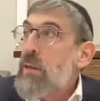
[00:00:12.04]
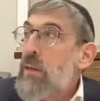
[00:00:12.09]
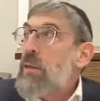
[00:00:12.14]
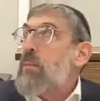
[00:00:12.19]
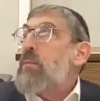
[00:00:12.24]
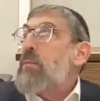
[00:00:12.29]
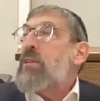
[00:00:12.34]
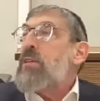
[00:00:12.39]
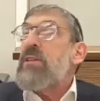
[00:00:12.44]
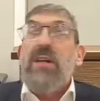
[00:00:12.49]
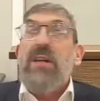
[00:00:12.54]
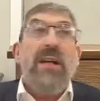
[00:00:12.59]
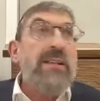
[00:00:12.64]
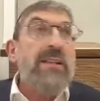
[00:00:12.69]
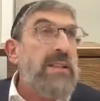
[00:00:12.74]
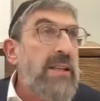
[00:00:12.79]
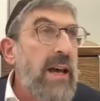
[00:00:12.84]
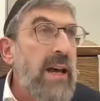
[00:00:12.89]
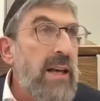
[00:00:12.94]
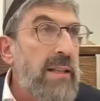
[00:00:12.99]
The Mishnah had
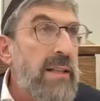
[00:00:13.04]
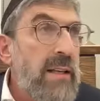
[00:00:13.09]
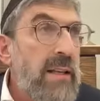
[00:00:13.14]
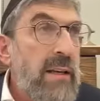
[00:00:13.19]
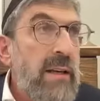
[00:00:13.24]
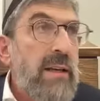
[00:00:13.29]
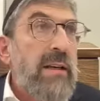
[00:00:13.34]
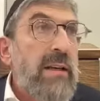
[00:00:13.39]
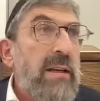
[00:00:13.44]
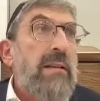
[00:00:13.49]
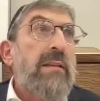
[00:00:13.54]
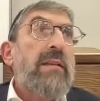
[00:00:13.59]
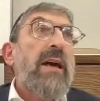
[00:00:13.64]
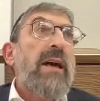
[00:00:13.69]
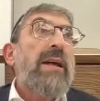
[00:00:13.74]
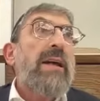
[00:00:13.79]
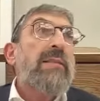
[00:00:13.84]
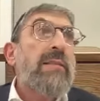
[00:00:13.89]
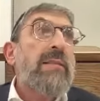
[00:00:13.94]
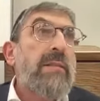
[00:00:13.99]
said
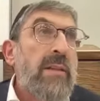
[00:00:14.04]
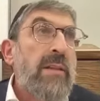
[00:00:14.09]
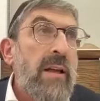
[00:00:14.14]
that